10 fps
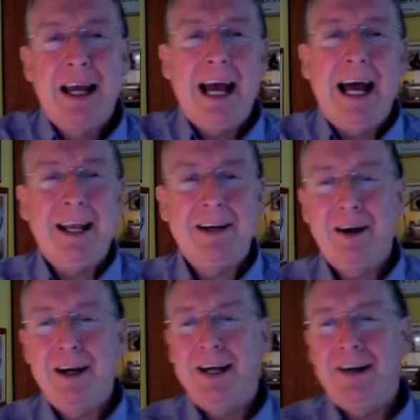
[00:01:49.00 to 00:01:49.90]
And I
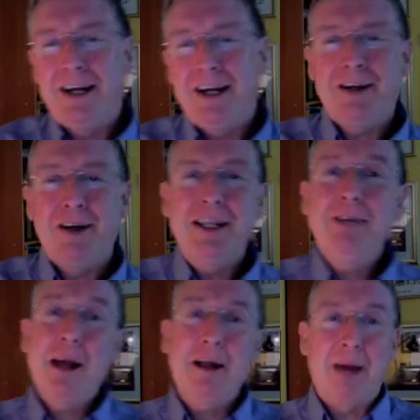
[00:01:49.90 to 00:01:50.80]
got an
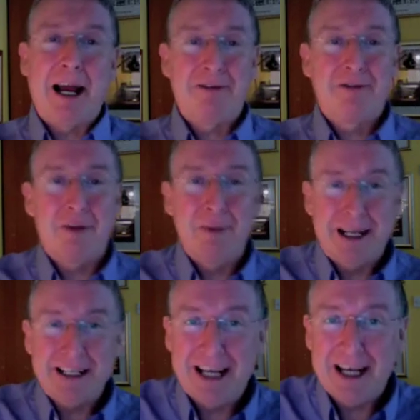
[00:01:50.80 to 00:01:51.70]
email back from
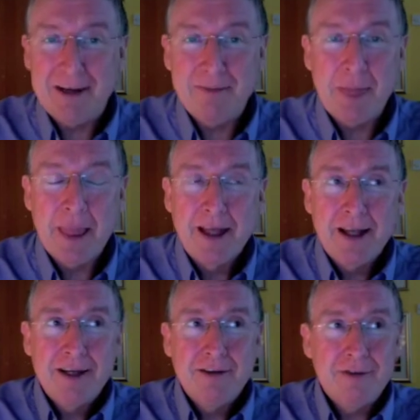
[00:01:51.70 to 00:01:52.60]

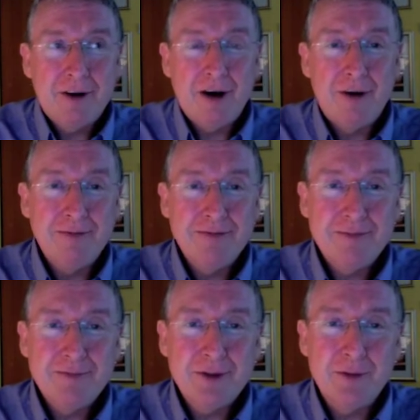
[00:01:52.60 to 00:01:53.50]

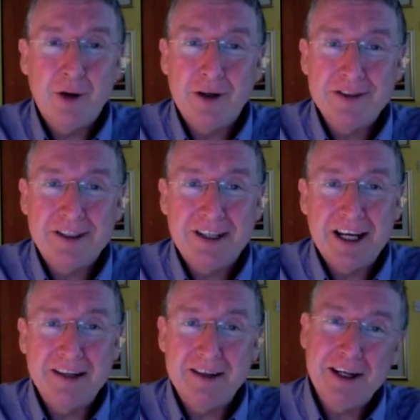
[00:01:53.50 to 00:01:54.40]
someone
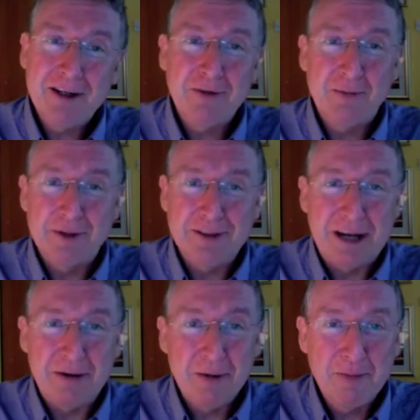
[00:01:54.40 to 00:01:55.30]
saying thank you for putting
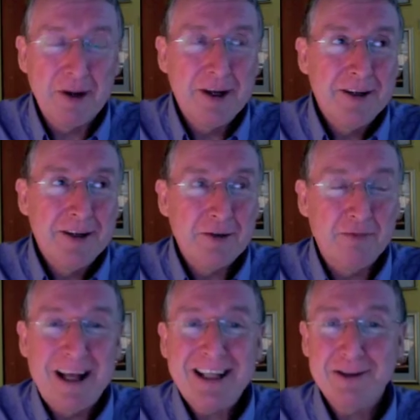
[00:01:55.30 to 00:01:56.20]
that up. Some
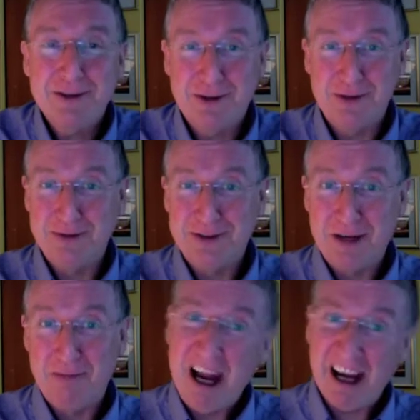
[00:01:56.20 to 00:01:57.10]
medical student in
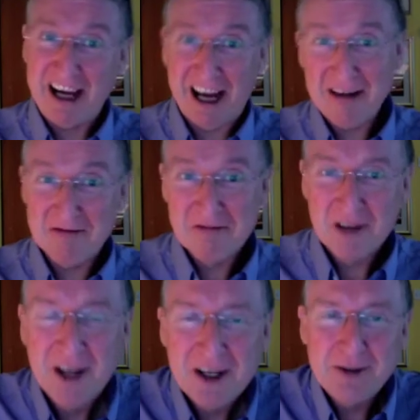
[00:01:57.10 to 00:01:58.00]
America
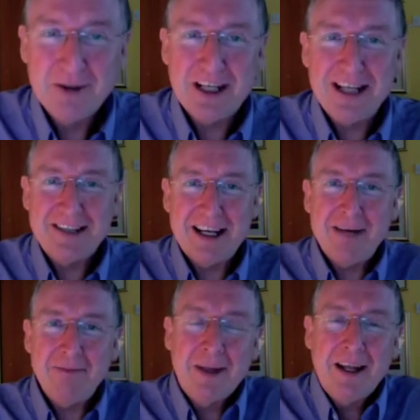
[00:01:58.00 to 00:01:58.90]
who said
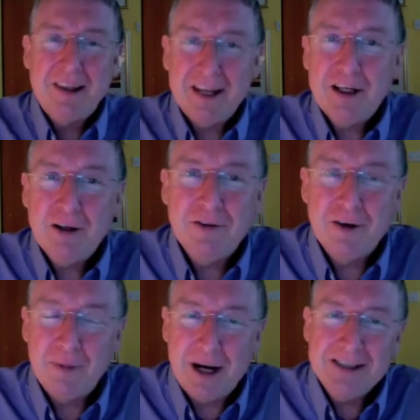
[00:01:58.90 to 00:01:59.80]
thank you for
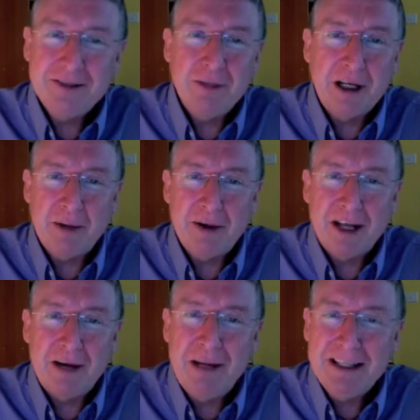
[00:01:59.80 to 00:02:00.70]
reminding me about
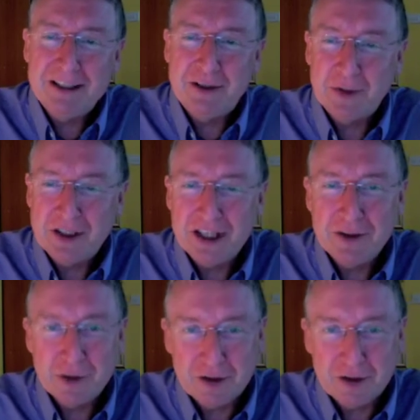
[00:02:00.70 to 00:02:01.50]
that message, which I took